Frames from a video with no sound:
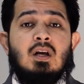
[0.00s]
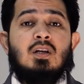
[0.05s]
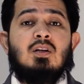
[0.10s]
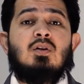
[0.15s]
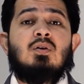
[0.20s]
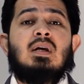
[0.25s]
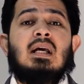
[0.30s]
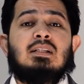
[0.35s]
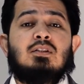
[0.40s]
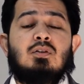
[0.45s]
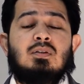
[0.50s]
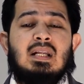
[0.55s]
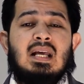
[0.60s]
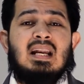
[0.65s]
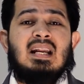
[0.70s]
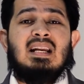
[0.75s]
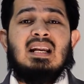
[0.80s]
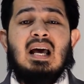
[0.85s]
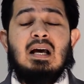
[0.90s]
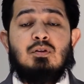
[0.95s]
You get your
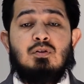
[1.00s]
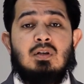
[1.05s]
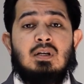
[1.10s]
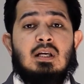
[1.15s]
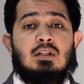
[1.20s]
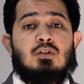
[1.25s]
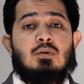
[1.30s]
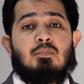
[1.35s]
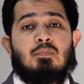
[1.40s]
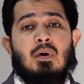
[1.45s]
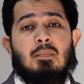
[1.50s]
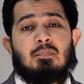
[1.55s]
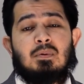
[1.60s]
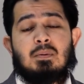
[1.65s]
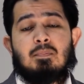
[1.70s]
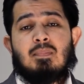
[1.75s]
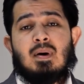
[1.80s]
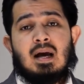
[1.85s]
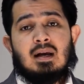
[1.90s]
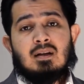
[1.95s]
tenant out, you get your property
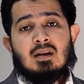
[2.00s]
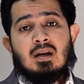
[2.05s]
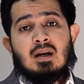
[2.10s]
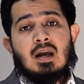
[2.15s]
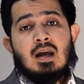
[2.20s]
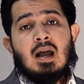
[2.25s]
back,